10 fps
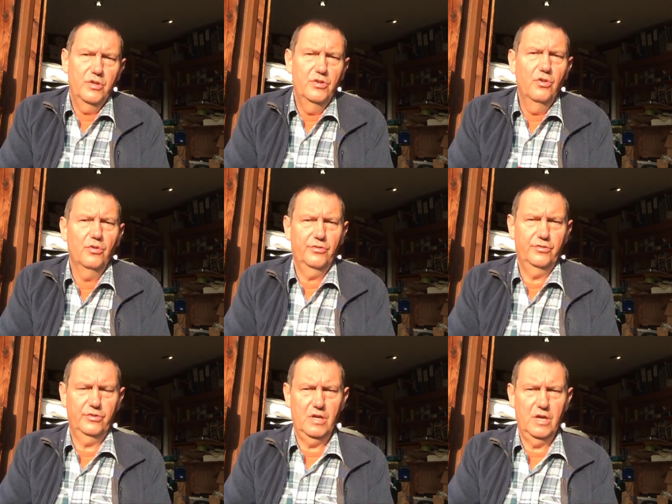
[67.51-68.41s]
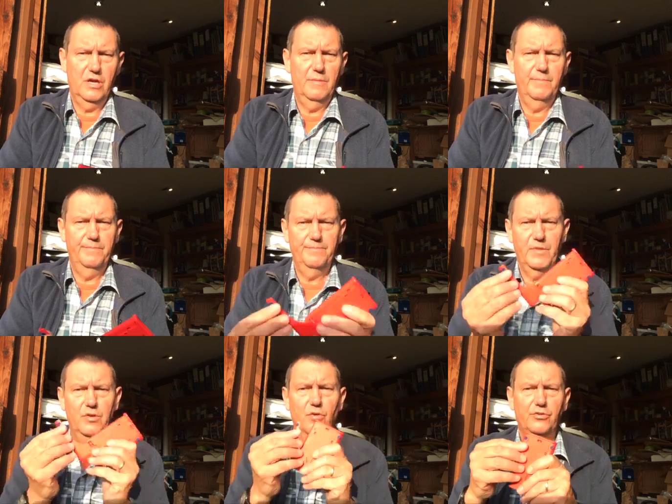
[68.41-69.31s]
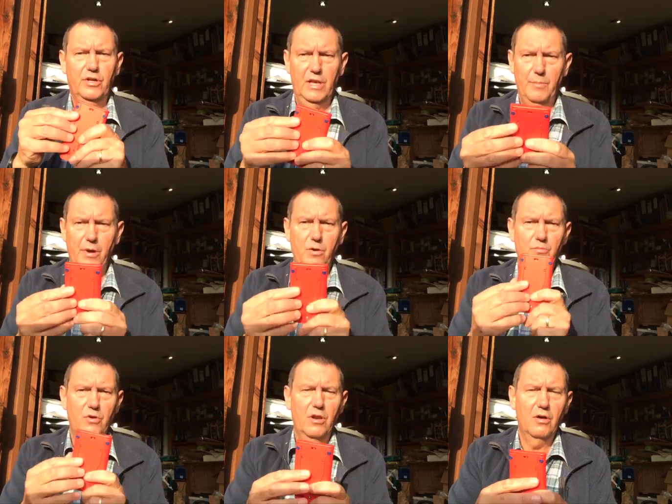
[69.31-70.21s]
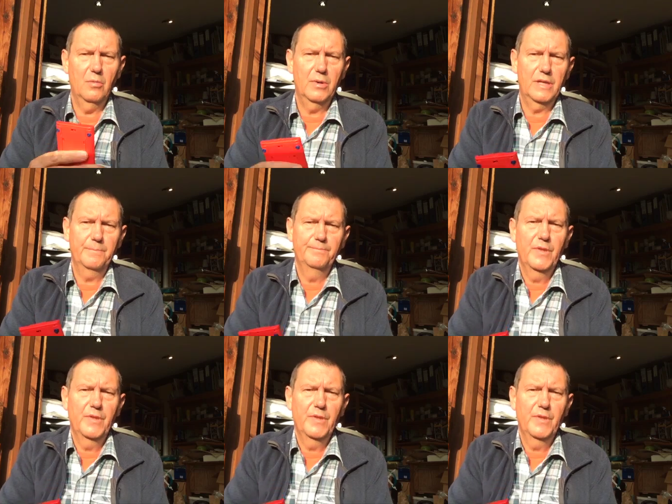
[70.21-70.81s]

not clip home reliably.